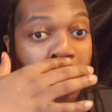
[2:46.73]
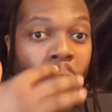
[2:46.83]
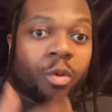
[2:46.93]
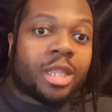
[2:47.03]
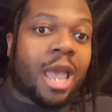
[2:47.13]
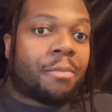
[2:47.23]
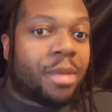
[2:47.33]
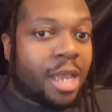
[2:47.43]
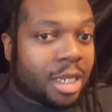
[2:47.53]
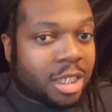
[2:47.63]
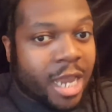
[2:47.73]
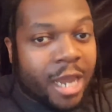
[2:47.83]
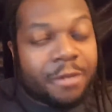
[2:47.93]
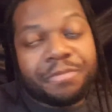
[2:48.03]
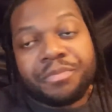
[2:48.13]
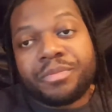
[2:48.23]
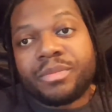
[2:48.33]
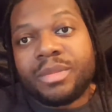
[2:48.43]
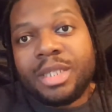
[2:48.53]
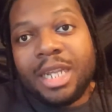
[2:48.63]
With that being said,
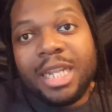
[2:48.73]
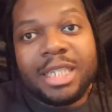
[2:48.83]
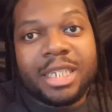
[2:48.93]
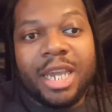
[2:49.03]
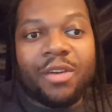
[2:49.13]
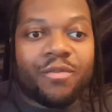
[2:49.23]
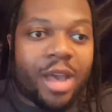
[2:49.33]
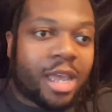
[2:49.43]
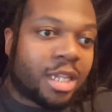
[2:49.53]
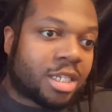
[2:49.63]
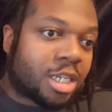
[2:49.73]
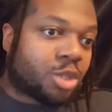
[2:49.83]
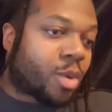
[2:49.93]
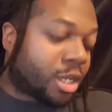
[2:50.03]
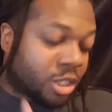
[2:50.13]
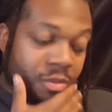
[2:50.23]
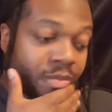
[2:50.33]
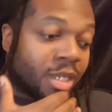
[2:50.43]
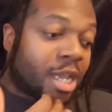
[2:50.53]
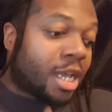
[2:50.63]
let's get right into this question.
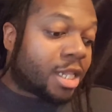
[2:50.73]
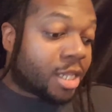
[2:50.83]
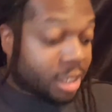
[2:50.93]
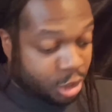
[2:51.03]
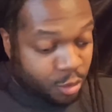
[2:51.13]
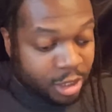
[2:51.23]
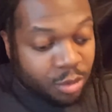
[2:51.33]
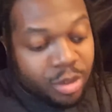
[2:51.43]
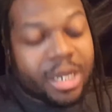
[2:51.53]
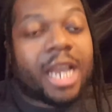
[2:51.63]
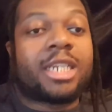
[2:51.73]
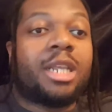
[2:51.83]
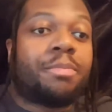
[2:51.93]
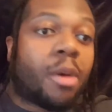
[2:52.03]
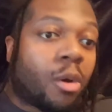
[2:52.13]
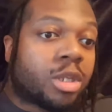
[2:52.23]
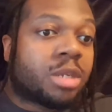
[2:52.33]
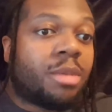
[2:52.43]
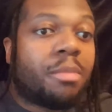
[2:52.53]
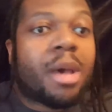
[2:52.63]
This question was actually posed to
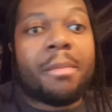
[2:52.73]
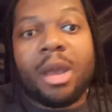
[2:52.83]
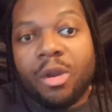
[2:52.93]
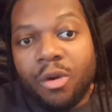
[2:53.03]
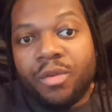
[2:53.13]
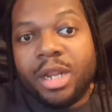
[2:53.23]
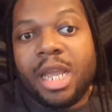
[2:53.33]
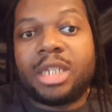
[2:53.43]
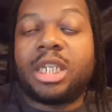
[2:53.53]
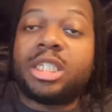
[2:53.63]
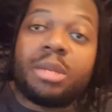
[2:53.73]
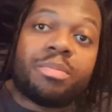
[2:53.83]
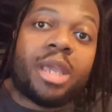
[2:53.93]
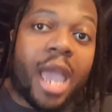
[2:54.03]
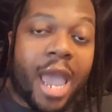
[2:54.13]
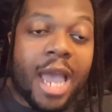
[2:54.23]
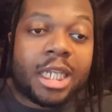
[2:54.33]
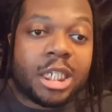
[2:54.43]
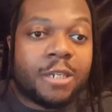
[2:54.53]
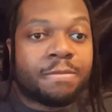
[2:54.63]
me by my girlfriend, and she simply
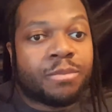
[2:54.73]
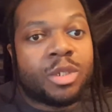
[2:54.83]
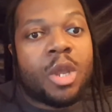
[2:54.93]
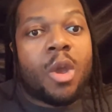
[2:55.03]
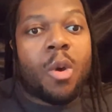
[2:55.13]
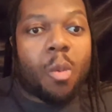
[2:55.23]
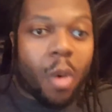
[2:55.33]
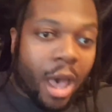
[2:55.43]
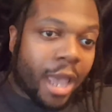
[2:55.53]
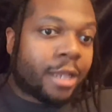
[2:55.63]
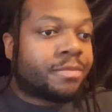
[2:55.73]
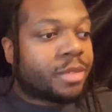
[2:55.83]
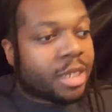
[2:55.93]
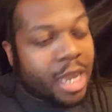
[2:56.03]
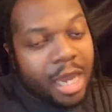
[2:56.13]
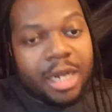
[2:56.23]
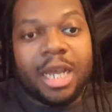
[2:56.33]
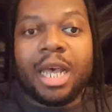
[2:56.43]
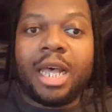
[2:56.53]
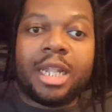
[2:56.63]
asked, why can't
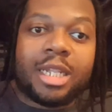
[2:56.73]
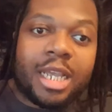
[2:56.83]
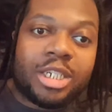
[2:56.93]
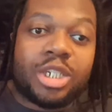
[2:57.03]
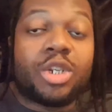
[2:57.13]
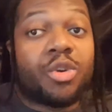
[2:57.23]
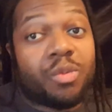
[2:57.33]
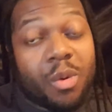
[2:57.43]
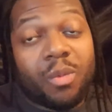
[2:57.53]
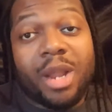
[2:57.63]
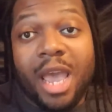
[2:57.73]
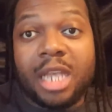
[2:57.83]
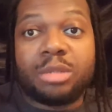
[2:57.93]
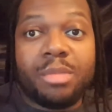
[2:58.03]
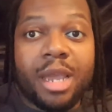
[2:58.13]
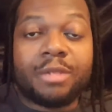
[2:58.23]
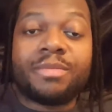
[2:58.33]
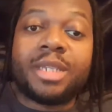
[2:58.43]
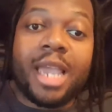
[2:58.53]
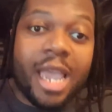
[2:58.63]
alleged grown-ass men
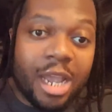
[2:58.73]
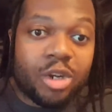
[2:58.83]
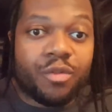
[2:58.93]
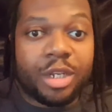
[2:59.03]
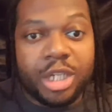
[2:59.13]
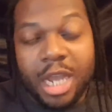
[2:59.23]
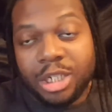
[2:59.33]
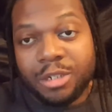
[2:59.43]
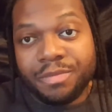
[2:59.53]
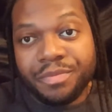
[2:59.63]
handle rejection?